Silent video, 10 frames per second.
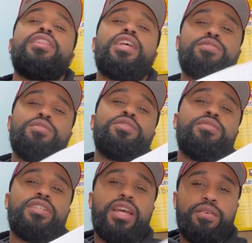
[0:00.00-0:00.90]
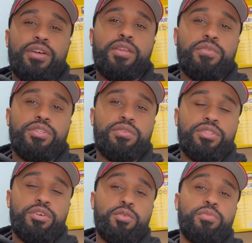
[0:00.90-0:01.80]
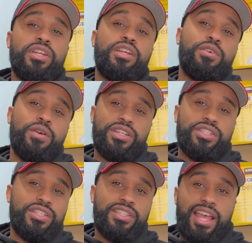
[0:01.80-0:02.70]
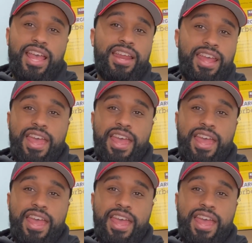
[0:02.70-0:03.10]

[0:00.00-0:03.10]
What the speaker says: that's what we're doing today. We're going to be doing dog breeding questions and